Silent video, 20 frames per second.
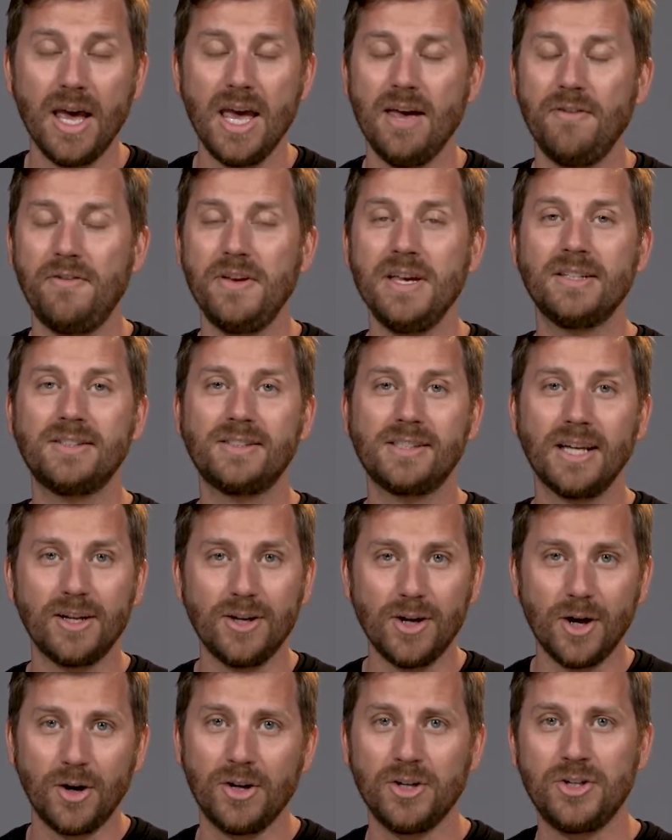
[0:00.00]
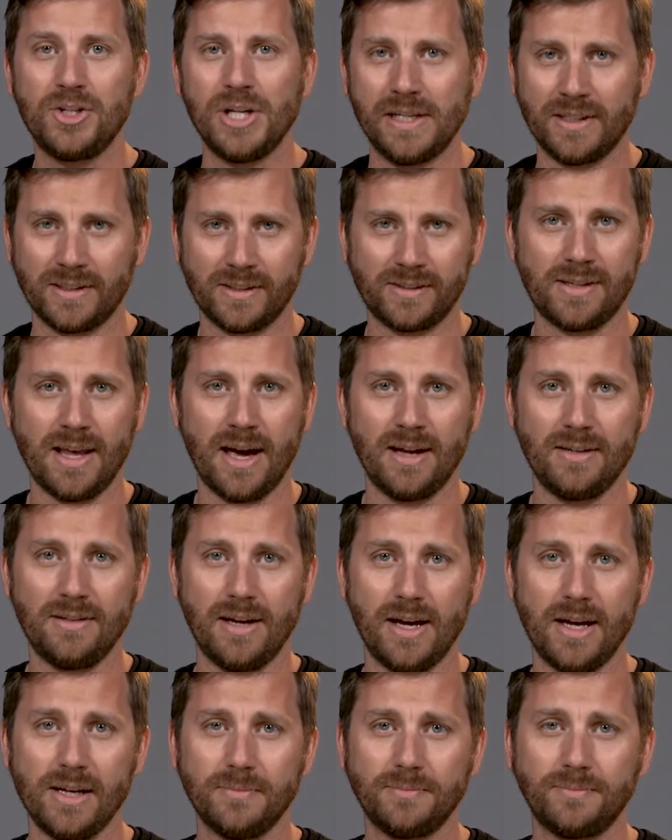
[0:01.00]
if he had said no to Jesus that
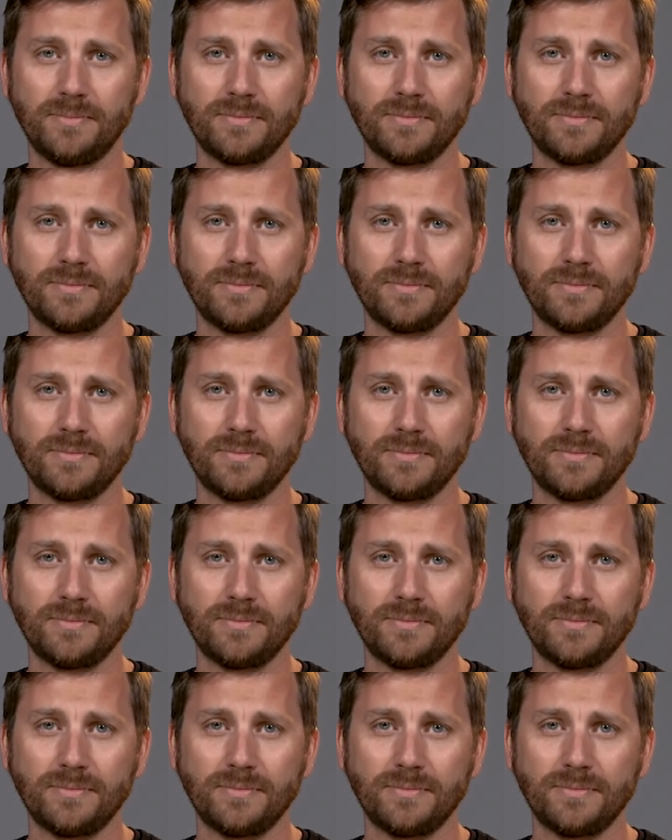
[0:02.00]
day.